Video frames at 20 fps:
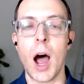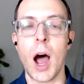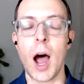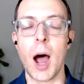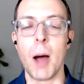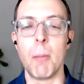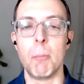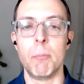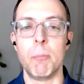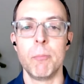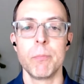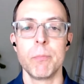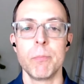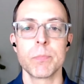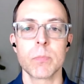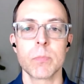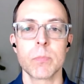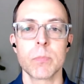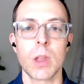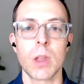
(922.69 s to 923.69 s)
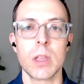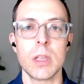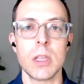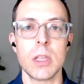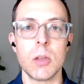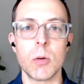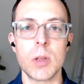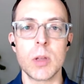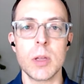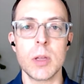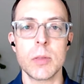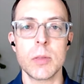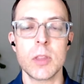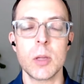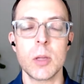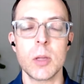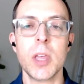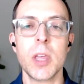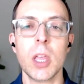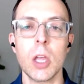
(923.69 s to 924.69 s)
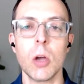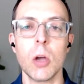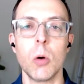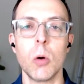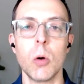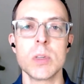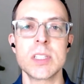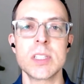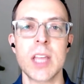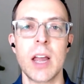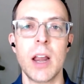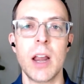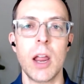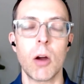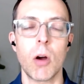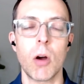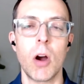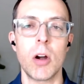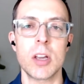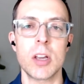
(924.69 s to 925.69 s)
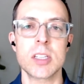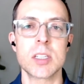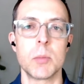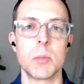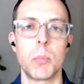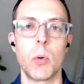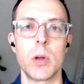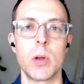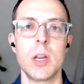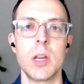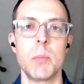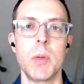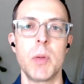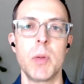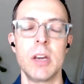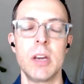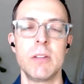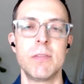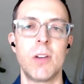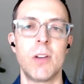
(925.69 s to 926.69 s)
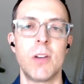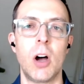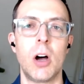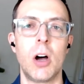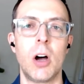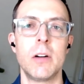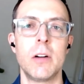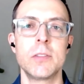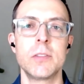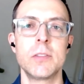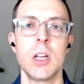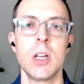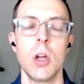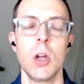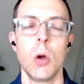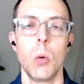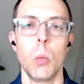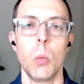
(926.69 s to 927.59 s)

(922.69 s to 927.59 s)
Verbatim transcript: Um, you know, he, the appeal was that Earhart at some point had been involved